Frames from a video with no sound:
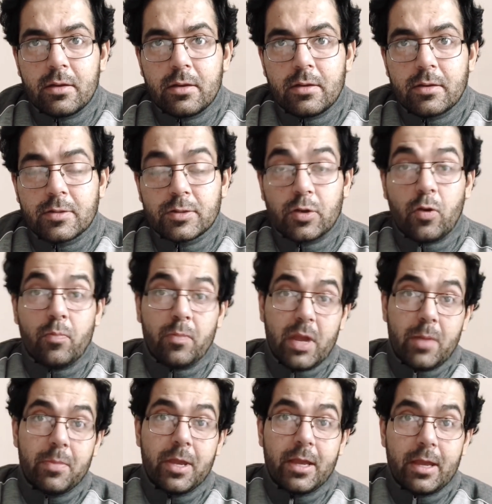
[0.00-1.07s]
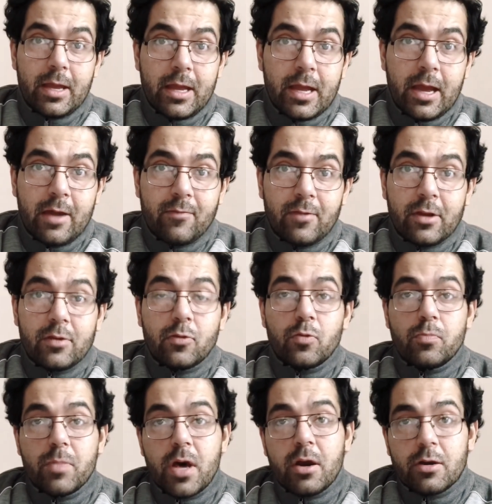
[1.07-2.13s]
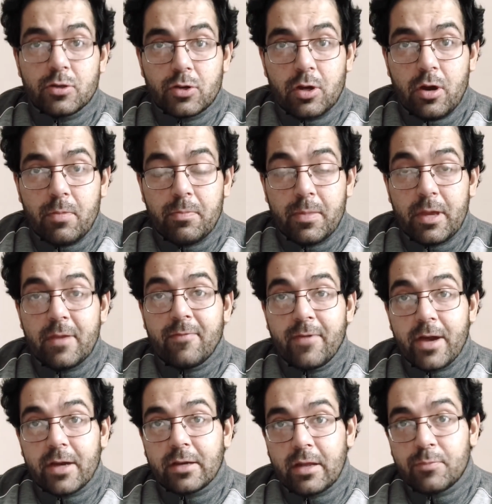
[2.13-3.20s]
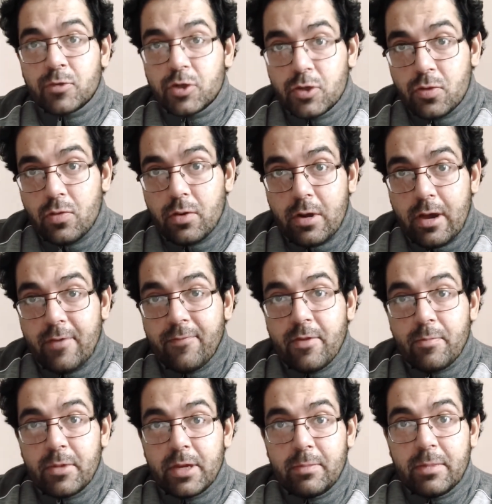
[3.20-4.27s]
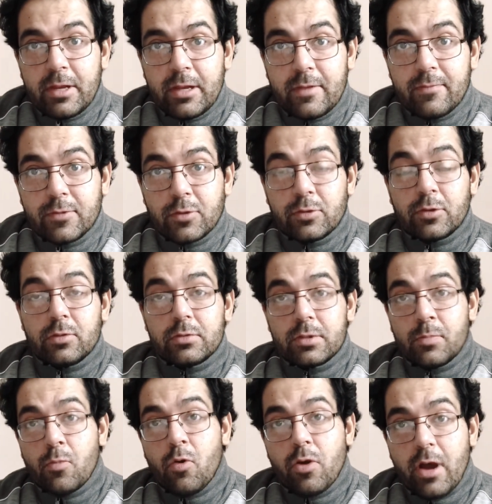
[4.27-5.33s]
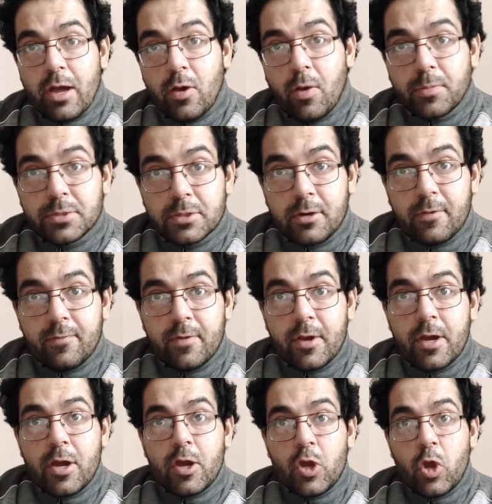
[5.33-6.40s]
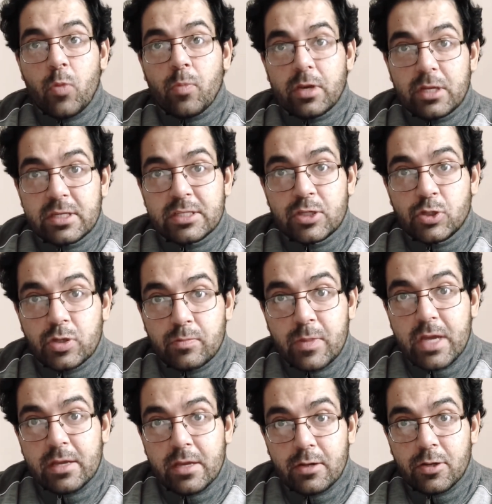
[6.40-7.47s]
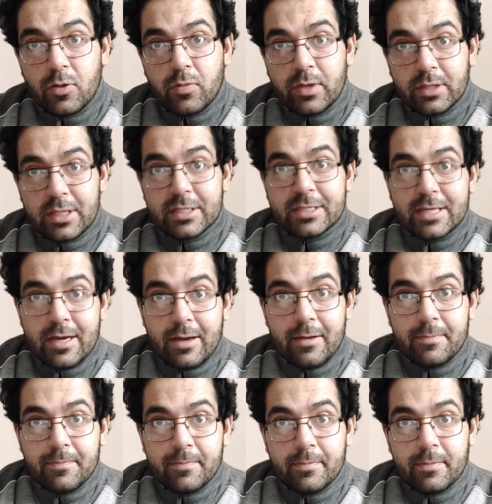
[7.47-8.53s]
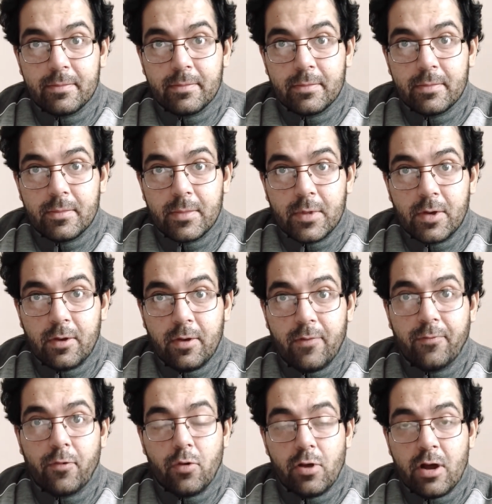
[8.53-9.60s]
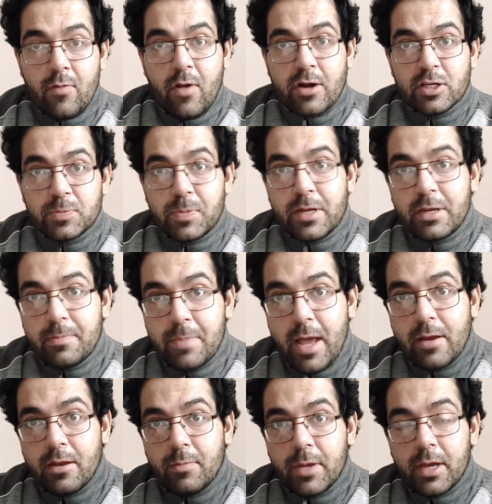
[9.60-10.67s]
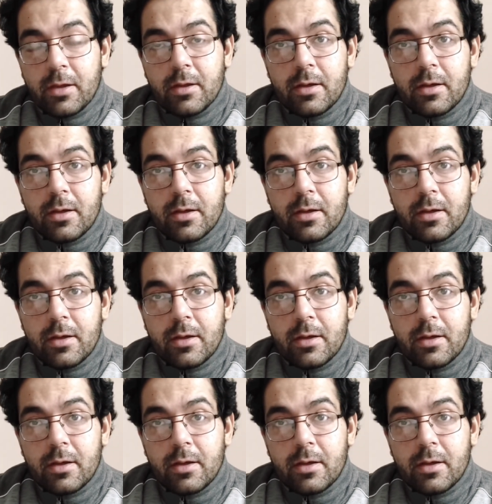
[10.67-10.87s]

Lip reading: So maybe AI will do better job. In fact, I'm sure, I firmly believe. So the more I observe human decision making during this time of coronavirus pandemic,